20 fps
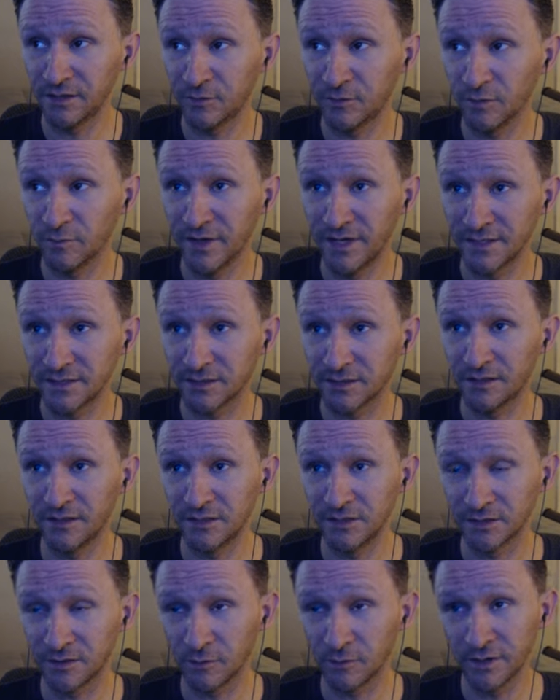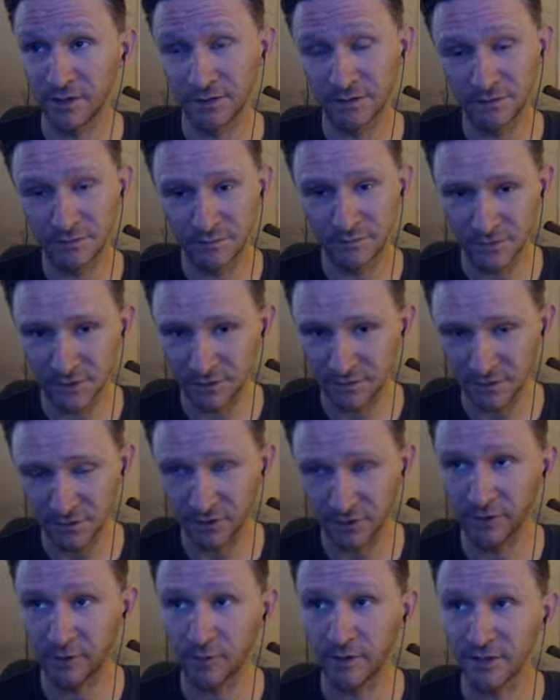We're basically just going to
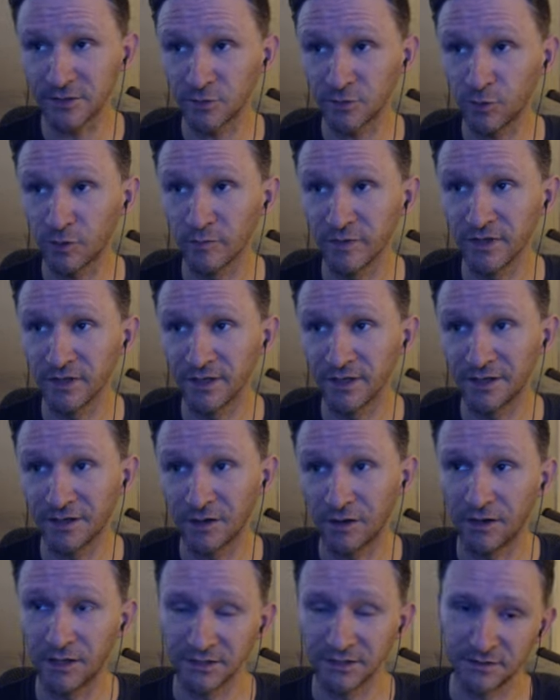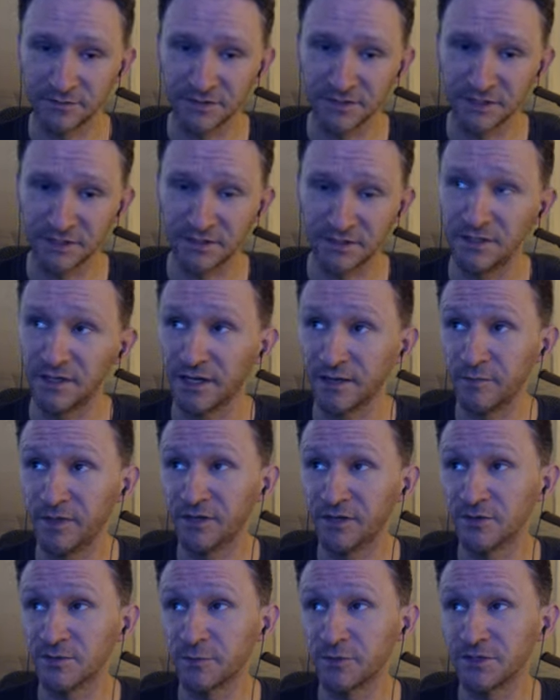circularize our orbit at a cost of 69
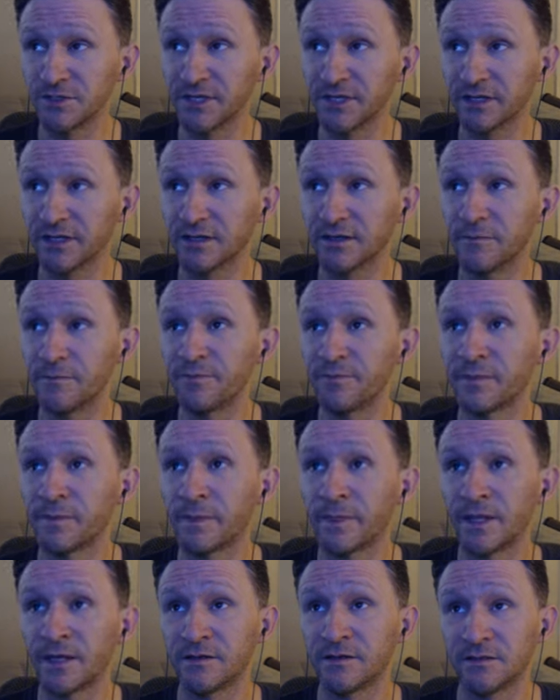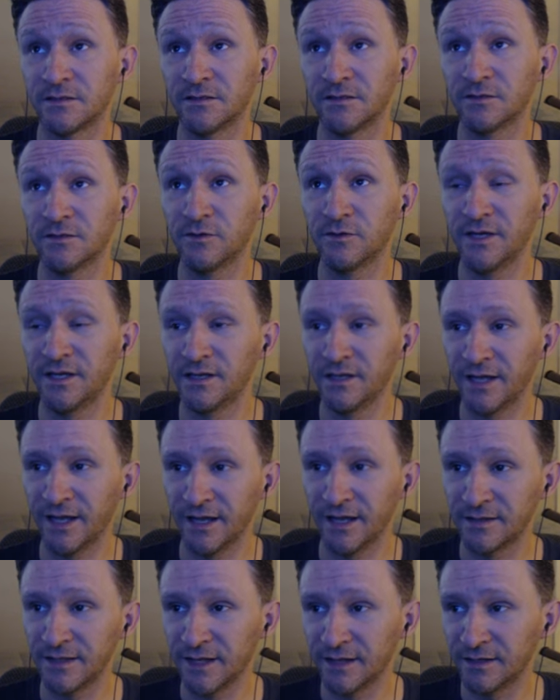meters per second. So let's go ahead and
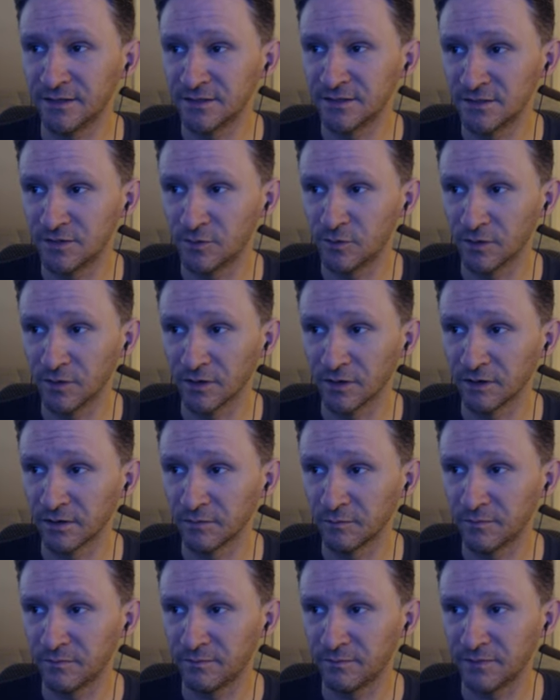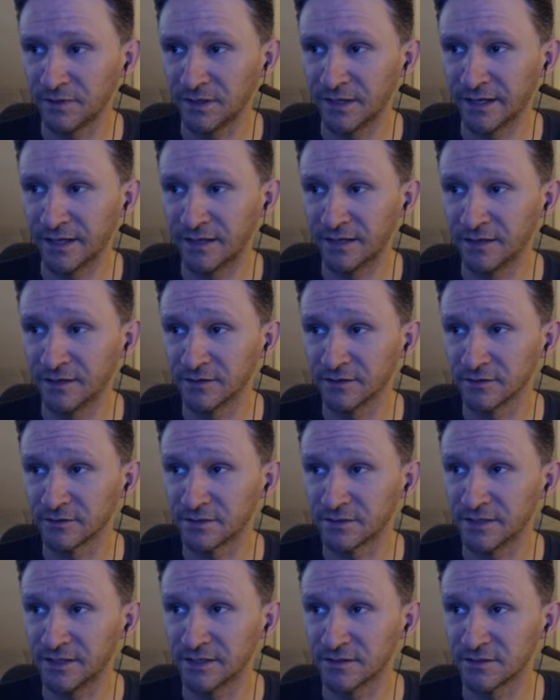add that into our plan here.
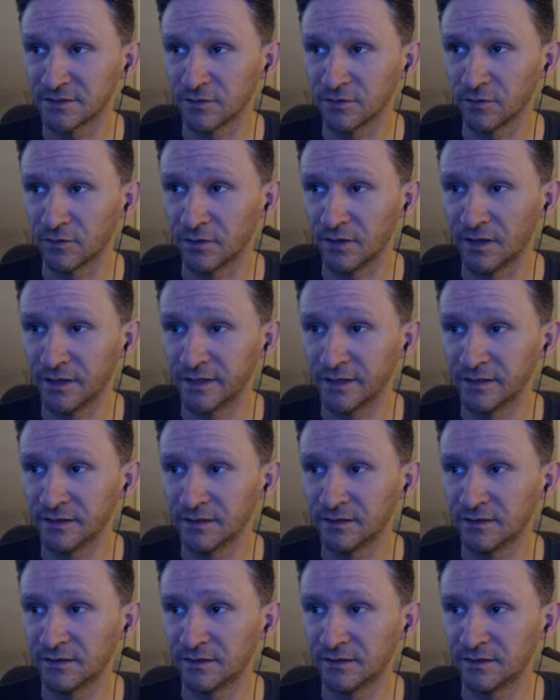Let's insert a line.